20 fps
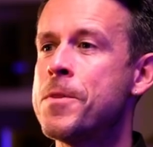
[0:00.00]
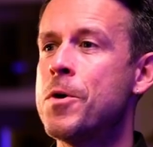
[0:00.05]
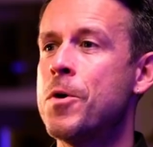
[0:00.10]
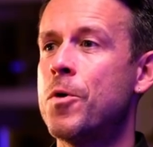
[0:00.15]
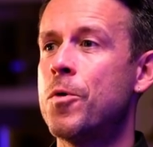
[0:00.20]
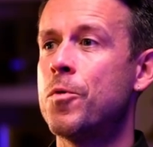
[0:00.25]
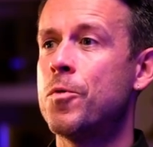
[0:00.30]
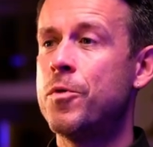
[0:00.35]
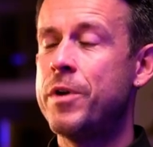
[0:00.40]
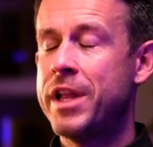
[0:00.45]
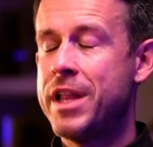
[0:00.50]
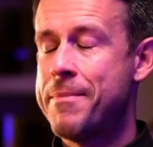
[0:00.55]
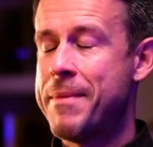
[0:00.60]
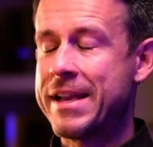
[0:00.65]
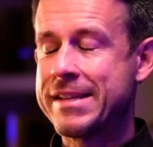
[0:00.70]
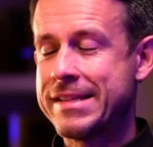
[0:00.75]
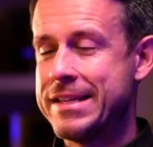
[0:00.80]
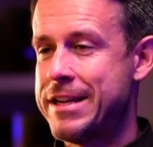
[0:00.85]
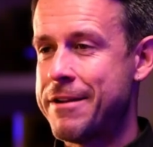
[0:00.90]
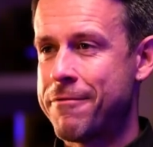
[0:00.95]
really
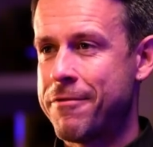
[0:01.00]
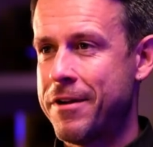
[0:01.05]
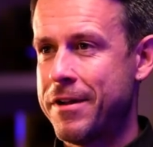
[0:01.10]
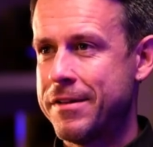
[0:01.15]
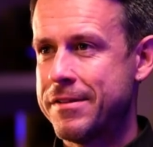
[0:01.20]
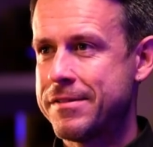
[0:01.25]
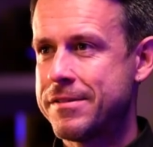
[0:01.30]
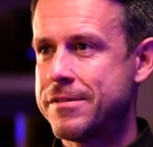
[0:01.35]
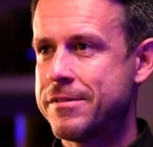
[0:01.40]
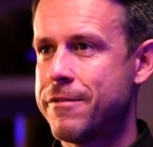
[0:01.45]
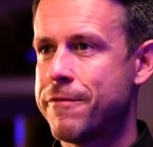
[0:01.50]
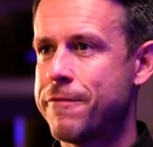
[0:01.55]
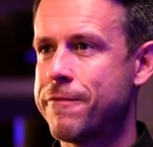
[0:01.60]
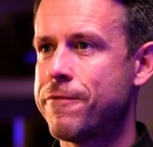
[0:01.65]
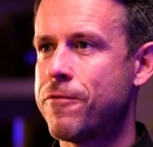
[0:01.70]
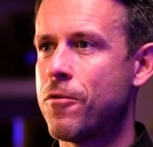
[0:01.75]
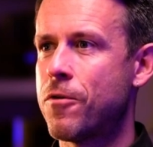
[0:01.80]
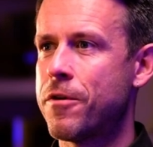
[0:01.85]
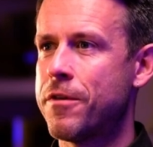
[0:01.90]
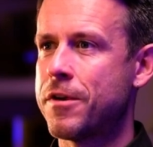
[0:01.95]
makes a difference
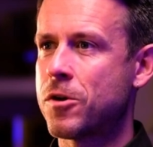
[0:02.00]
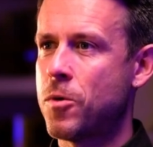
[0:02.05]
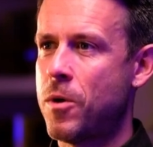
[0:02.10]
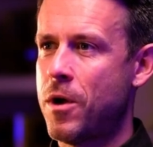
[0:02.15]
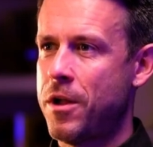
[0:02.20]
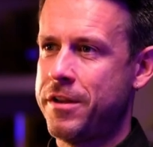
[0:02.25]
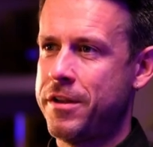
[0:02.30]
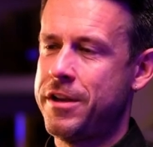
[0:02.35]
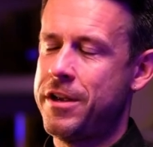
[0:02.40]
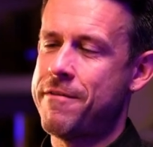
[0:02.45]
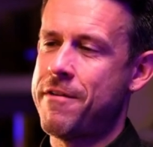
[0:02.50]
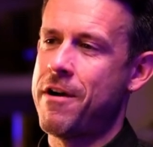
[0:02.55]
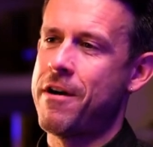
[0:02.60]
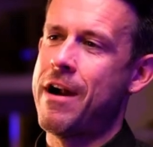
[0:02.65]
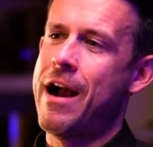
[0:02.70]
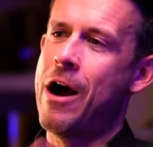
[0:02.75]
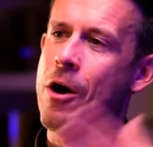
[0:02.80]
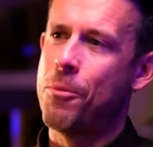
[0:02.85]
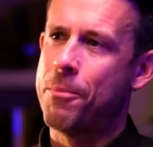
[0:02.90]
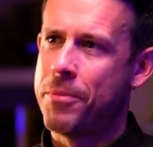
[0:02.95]
for the quality of our
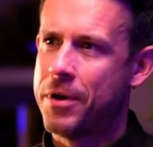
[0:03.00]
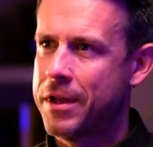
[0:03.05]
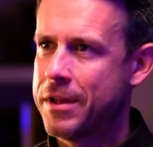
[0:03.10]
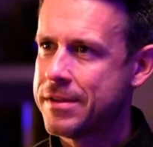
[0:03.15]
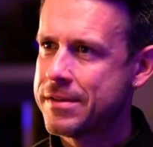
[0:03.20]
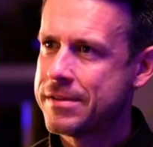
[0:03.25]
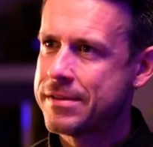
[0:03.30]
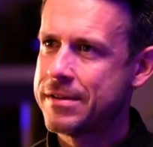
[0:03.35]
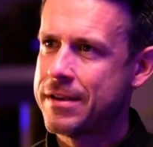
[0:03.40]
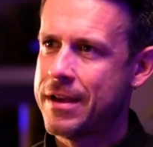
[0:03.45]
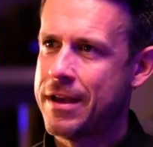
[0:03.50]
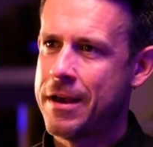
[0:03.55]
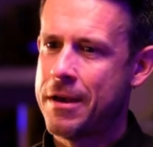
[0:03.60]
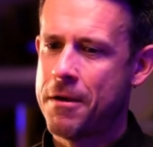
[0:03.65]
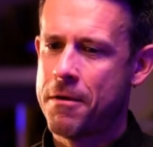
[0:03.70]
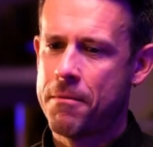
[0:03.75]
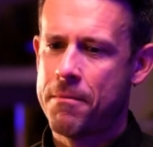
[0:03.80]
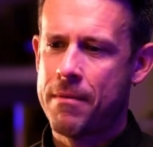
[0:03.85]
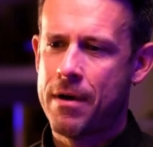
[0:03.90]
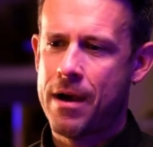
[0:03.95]
outputs.
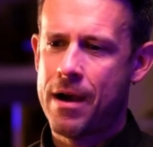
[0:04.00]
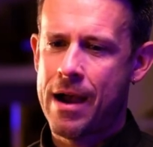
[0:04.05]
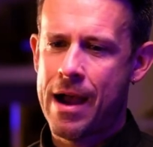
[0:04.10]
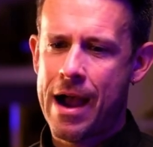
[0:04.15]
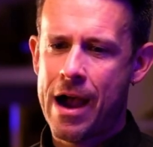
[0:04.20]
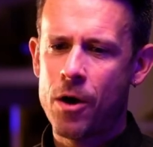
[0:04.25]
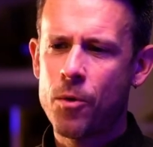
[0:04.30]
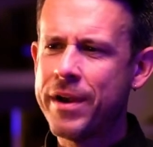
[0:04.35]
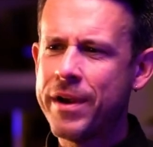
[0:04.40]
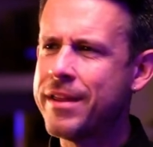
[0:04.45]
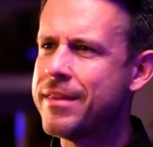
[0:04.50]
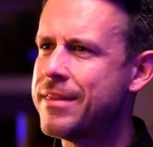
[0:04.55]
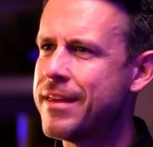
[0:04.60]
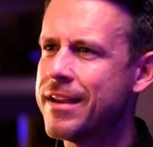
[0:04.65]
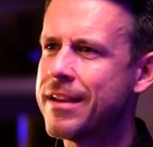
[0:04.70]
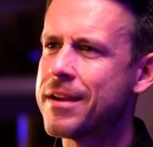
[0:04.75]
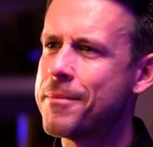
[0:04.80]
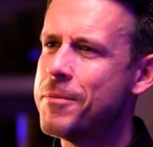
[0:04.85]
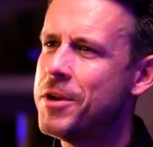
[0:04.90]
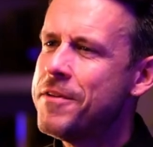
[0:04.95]
How we
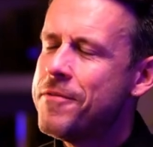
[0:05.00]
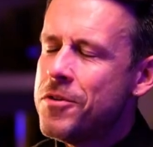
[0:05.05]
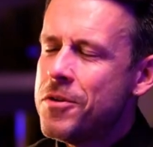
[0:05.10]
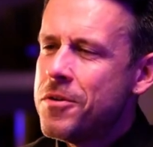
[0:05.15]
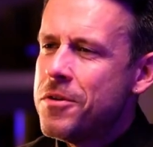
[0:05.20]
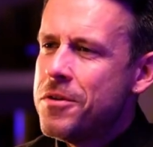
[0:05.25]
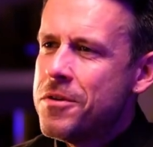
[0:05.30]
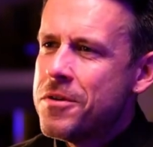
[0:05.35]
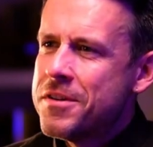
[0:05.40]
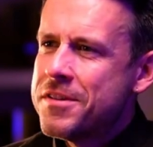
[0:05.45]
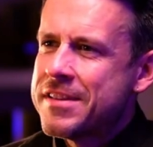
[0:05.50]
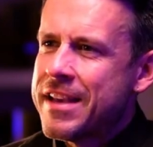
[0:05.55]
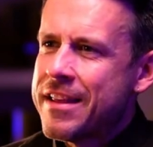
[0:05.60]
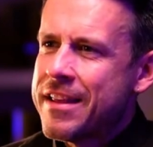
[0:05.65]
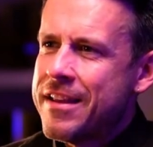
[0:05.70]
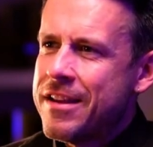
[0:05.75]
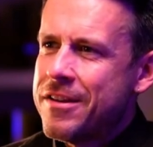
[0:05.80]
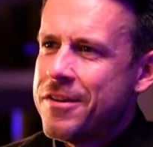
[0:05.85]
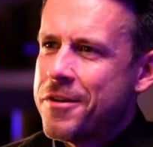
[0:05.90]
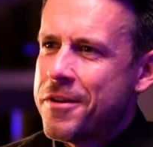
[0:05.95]
think, I mean, if you could say
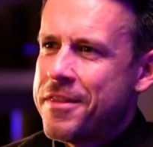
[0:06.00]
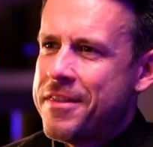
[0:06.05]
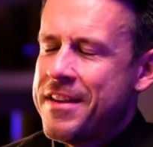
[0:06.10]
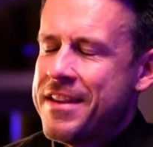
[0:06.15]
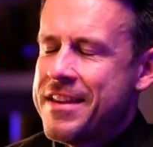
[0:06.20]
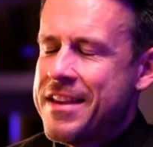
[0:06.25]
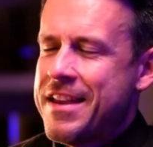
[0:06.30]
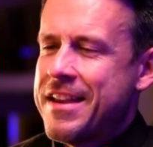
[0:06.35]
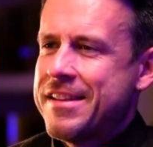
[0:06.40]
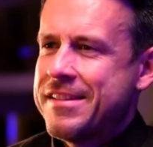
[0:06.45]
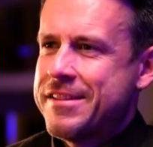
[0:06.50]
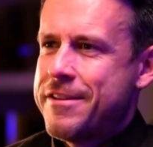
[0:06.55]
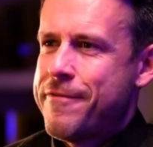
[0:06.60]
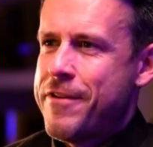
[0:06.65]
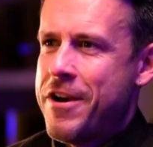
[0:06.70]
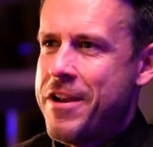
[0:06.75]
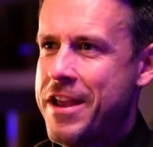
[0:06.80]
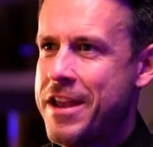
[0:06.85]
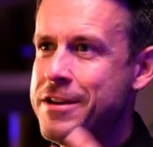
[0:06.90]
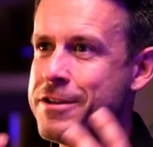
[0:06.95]
that your thinking is the
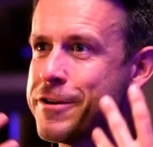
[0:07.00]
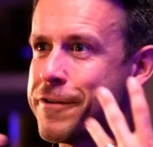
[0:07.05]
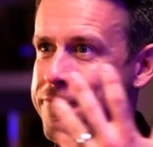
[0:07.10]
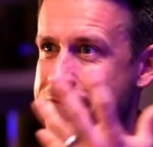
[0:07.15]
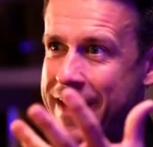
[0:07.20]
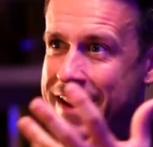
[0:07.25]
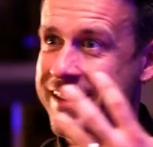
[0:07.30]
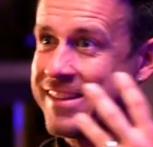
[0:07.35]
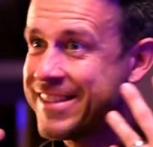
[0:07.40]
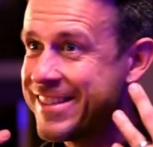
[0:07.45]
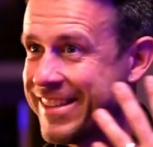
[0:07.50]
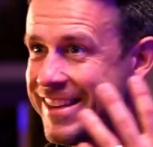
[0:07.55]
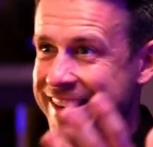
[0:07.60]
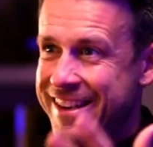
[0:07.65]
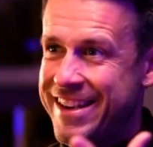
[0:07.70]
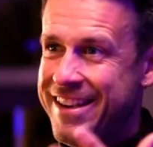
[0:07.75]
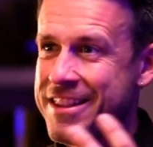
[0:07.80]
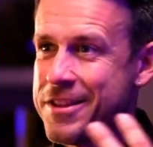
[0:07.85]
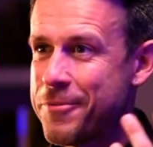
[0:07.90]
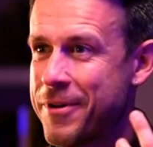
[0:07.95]
very interface
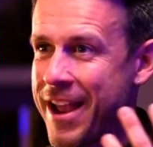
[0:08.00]
that we